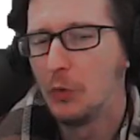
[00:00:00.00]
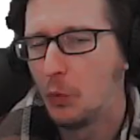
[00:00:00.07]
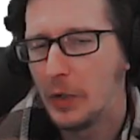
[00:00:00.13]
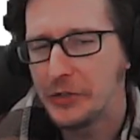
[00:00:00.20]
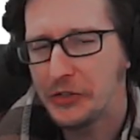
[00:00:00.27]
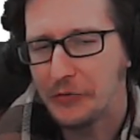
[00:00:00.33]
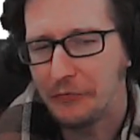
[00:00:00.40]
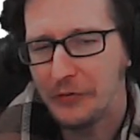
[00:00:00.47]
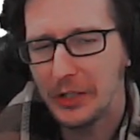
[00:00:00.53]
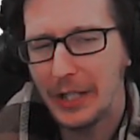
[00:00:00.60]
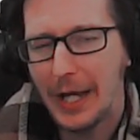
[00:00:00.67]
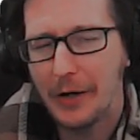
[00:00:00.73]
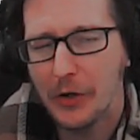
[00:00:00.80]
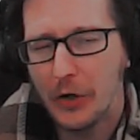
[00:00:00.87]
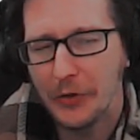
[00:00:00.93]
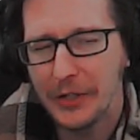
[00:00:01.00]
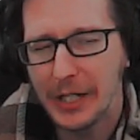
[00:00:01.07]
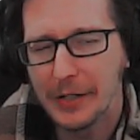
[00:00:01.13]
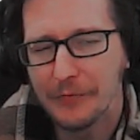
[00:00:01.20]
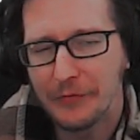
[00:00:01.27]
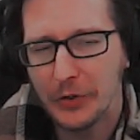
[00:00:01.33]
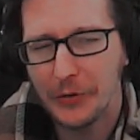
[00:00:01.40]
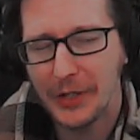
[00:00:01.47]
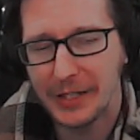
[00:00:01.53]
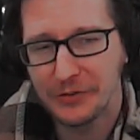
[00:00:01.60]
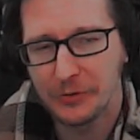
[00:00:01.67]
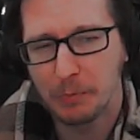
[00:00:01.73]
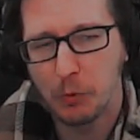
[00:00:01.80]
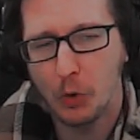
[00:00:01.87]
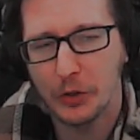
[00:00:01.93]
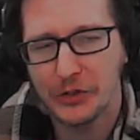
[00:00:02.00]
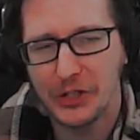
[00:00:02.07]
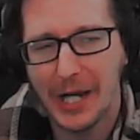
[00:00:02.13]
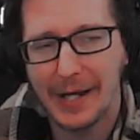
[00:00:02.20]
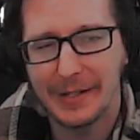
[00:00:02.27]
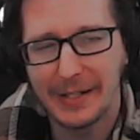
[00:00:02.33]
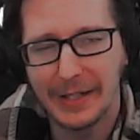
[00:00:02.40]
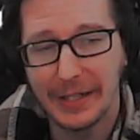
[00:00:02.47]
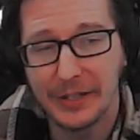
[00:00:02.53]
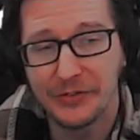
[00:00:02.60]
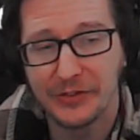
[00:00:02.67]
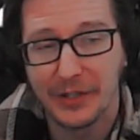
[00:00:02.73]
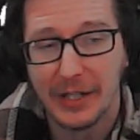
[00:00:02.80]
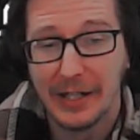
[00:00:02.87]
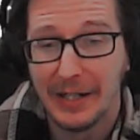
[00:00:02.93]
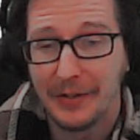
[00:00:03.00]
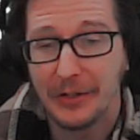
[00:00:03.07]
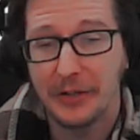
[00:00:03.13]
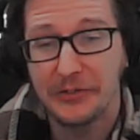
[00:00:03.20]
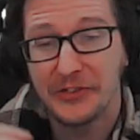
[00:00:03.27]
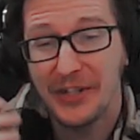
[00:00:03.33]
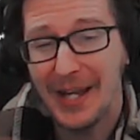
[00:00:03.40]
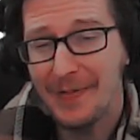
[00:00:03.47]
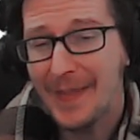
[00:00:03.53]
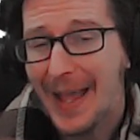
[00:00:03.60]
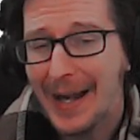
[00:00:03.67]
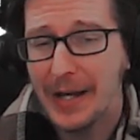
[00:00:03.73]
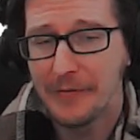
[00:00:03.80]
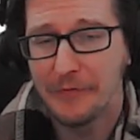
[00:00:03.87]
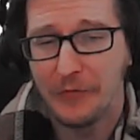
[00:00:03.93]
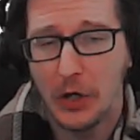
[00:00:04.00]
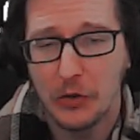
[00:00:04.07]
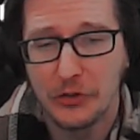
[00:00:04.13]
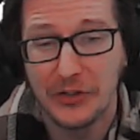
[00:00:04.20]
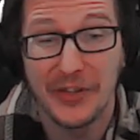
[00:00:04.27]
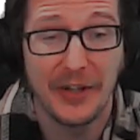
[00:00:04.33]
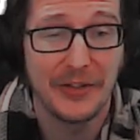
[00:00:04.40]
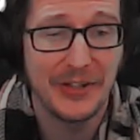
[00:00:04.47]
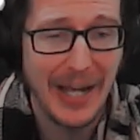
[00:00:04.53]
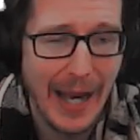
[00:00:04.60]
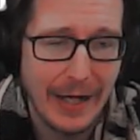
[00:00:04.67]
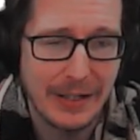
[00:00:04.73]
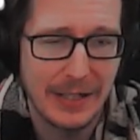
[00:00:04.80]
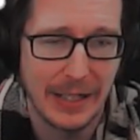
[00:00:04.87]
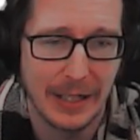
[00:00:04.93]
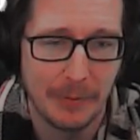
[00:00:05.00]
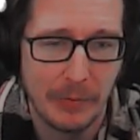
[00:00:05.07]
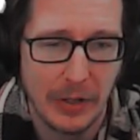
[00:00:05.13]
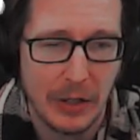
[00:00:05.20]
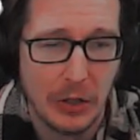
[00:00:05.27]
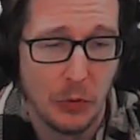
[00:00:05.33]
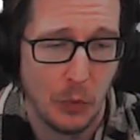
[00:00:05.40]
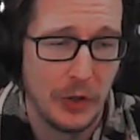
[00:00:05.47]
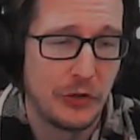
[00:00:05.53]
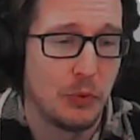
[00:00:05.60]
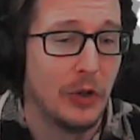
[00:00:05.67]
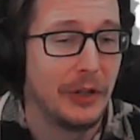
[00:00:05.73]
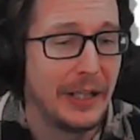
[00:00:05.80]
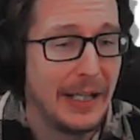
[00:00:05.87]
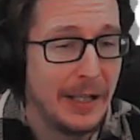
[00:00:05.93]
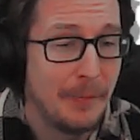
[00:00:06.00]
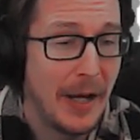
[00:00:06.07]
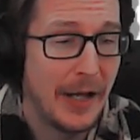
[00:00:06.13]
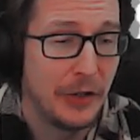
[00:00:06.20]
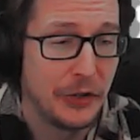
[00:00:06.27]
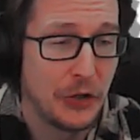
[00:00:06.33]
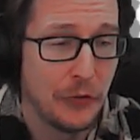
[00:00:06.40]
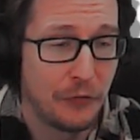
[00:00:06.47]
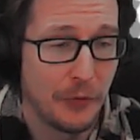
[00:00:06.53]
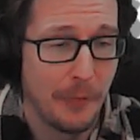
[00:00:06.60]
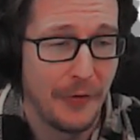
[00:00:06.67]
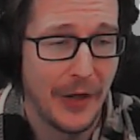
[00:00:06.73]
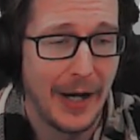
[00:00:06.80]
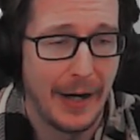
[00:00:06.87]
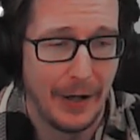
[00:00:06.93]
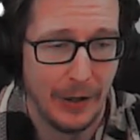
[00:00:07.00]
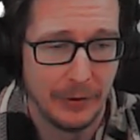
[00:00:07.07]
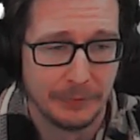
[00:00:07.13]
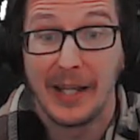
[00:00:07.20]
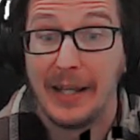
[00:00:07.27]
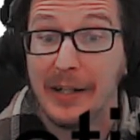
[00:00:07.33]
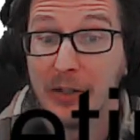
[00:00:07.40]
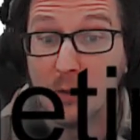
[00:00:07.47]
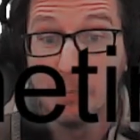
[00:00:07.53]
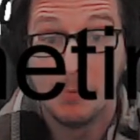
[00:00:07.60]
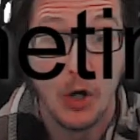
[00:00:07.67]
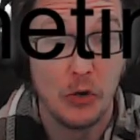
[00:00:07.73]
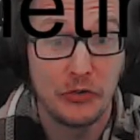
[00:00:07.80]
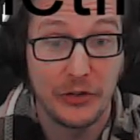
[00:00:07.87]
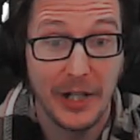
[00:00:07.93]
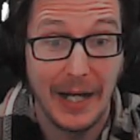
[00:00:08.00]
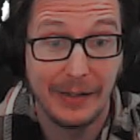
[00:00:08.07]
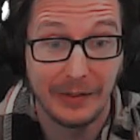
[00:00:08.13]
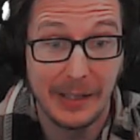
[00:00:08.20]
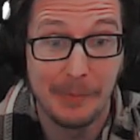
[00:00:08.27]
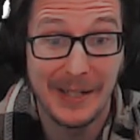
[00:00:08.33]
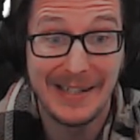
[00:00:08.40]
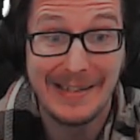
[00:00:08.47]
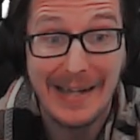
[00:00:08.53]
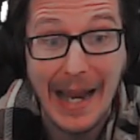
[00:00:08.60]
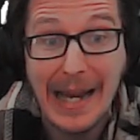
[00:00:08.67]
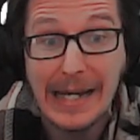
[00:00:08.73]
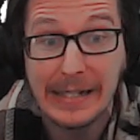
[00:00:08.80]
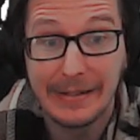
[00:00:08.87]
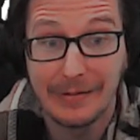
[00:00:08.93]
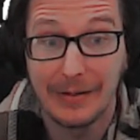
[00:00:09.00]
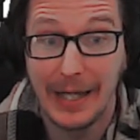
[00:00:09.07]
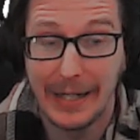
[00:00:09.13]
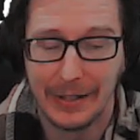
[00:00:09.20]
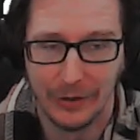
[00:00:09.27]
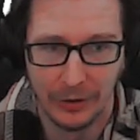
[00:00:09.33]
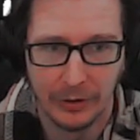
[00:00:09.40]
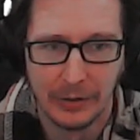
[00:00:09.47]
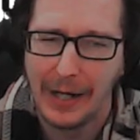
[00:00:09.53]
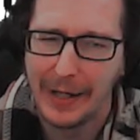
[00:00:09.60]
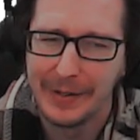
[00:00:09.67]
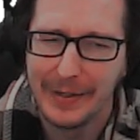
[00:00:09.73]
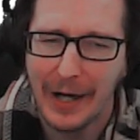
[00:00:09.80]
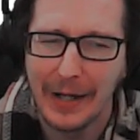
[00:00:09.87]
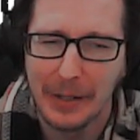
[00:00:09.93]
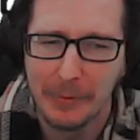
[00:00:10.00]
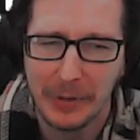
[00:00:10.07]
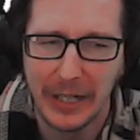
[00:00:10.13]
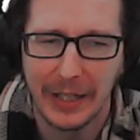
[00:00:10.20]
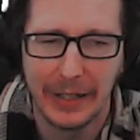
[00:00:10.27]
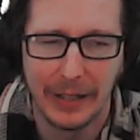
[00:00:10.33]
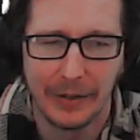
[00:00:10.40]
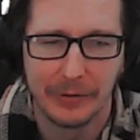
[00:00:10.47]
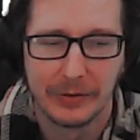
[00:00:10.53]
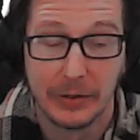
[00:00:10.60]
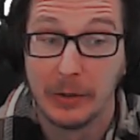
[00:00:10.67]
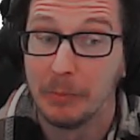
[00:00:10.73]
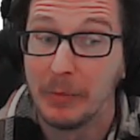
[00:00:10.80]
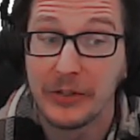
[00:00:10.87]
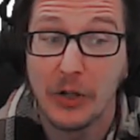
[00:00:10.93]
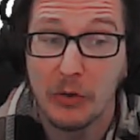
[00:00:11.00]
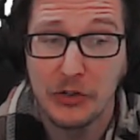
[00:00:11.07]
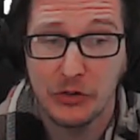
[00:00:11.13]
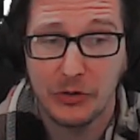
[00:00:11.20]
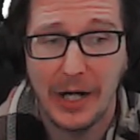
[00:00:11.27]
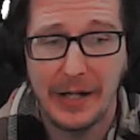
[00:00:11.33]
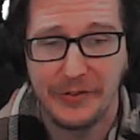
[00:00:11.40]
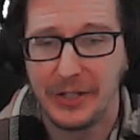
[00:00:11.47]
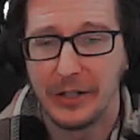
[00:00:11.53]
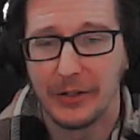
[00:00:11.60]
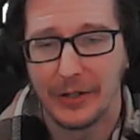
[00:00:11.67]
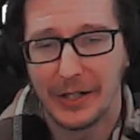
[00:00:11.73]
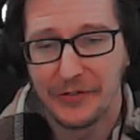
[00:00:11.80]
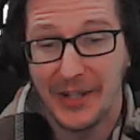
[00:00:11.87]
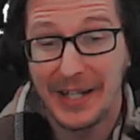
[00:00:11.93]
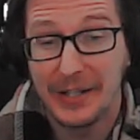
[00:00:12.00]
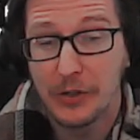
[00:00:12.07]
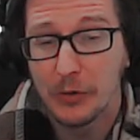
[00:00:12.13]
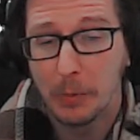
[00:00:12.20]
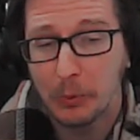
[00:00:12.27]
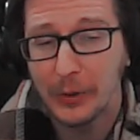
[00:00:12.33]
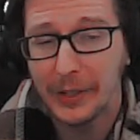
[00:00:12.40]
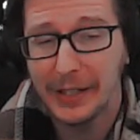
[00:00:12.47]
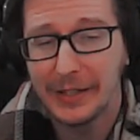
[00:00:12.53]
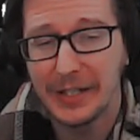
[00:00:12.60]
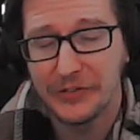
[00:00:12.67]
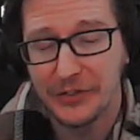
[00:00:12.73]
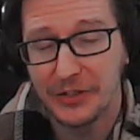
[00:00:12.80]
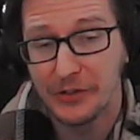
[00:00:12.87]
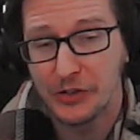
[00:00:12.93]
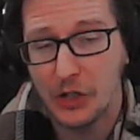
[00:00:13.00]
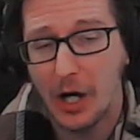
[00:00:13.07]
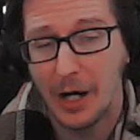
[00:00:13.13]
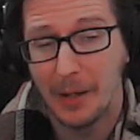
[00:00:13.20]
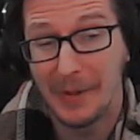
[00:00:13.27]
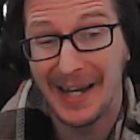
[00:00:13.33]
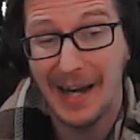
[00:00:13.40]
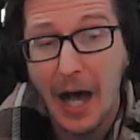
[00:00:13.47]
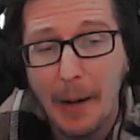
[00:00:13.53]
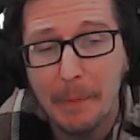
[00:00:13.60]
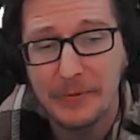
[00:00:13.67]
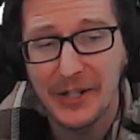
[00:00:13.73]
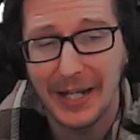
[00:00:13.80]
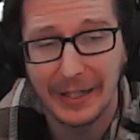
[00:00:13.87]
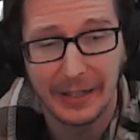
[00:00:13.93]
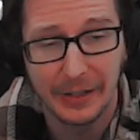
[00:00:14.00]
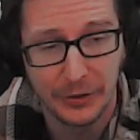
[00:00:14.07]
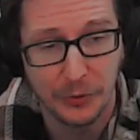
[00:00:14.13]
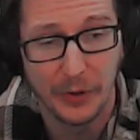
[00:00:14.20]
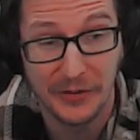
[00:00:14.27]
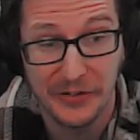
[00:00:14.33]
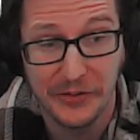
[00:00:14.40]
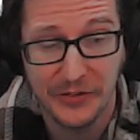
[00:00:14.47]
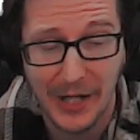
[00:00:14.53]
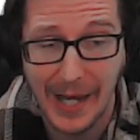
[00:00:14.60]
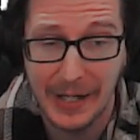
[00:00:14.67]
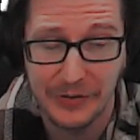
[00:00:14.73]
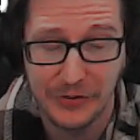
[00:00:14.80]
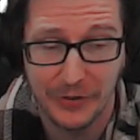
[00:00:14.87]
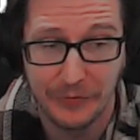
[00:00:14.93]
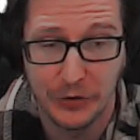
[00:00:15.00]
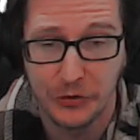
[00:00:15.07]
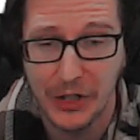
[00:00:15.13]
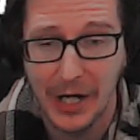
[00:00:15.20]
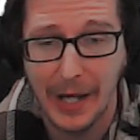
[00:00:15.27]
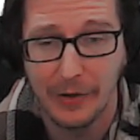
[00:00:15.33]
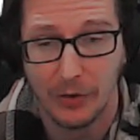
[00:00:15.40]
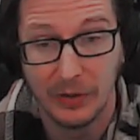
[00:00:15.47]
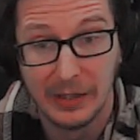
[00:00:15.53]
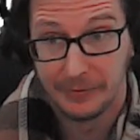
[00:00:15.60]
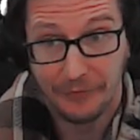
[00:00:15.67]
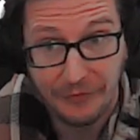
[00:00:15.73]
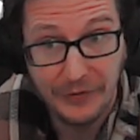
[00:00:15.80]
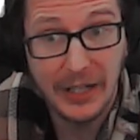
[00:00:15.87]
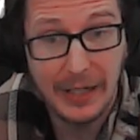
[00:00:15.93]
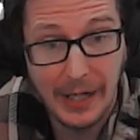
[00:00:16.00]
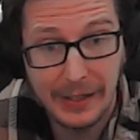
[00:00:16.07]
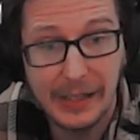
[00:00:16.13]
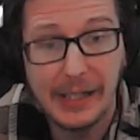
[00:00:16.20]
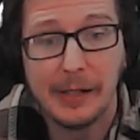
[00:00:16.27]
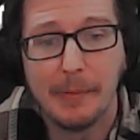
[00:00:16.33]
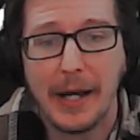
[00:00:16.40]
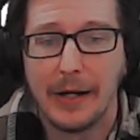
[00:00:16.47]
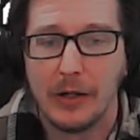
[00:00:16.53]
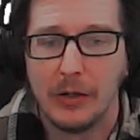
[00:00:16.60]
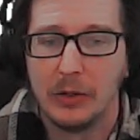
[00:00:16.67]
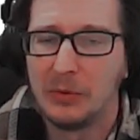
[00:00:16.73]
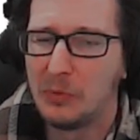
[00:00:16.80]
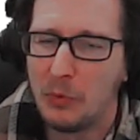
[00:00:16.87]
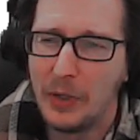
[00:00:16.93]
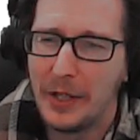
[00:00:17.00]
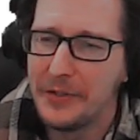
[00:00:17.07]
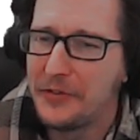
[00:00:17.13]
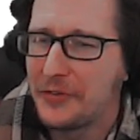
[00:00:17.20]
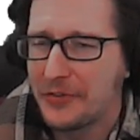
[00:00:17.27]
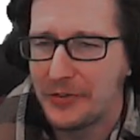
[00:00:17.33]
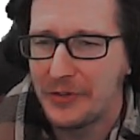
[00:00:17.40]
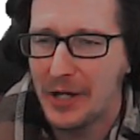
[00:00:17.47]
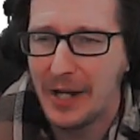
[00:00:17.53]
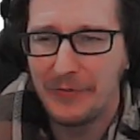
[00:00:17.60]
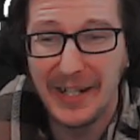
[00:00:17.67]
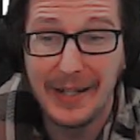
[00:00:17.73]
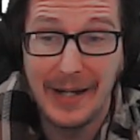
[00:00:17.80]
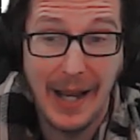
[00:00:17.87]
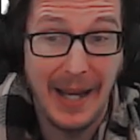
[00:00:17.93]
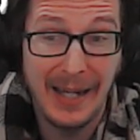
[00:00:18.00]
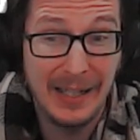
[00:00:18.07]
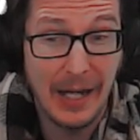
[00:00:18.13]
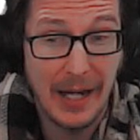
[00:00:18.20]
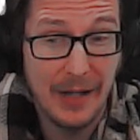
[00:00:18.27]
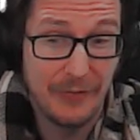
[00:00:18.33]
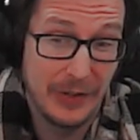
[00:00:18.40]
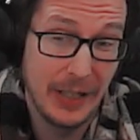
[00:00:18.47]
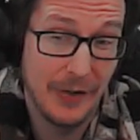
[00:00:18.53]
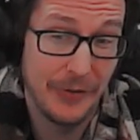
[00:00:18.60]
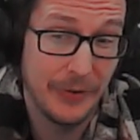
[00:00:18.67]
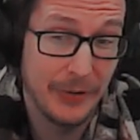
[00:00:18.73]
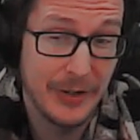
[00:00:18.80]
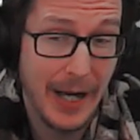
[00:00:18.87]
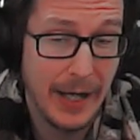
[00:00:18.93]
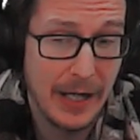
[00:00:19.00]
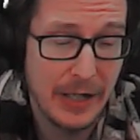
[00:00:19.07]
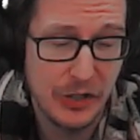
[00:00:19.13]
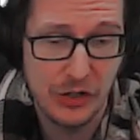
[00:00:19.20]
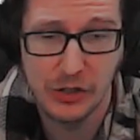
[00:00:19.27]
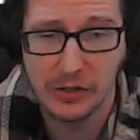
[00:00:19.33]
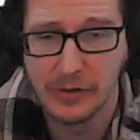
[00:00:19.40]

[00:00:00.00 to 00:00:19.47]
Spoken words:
Once you fill out all the info that support chat needs, they'll send that info to their tech team, which will email you from there, and it'll most likely be days later and not immediate. But don't stress here, as they do a pretty decent job at updating you on the status of your channel via email once every day, every other day-ish.